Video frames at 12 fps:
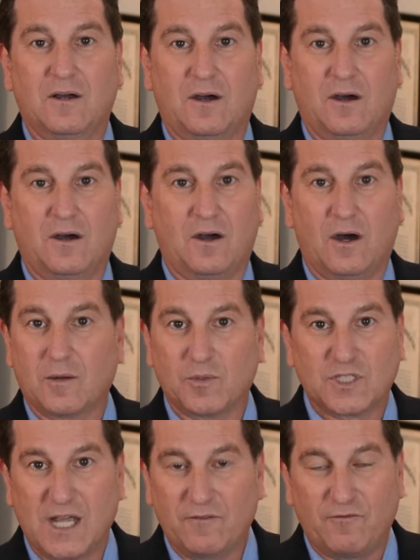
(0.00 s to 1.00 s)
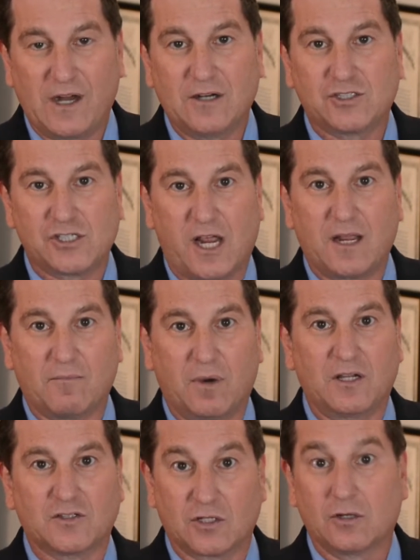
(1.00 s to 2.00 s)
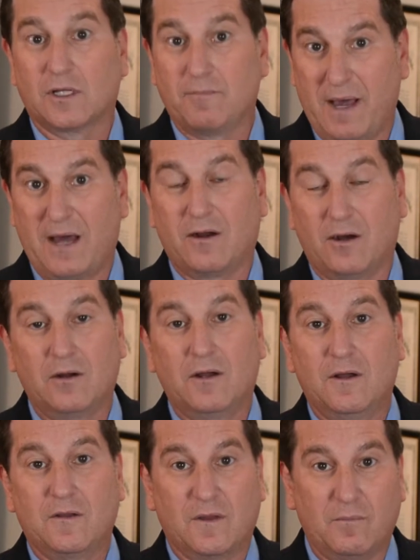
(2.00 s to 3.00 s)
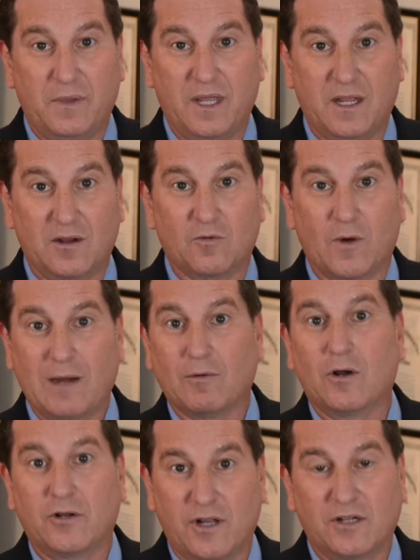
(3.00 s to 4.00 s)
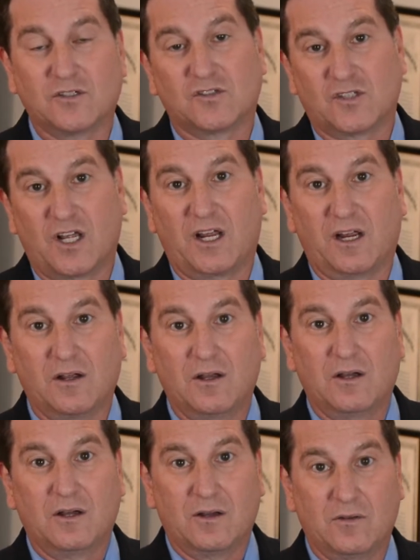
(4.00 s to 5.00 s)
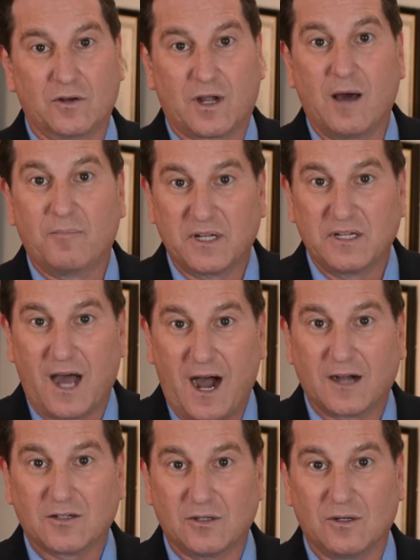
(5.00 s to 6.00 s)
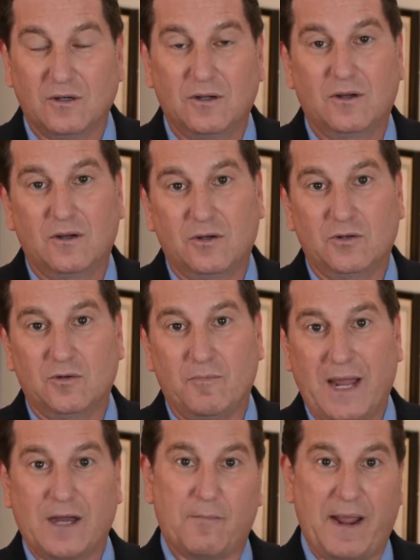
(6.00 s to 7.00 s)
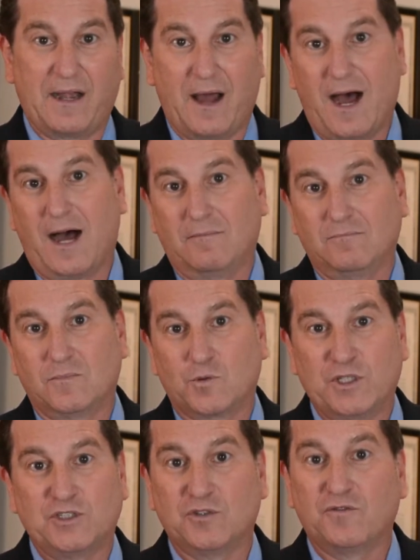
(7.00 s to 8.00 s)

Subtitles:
100% fair shake, but it's certainly better than being railroaded into seeing the company doctor who may or may not treat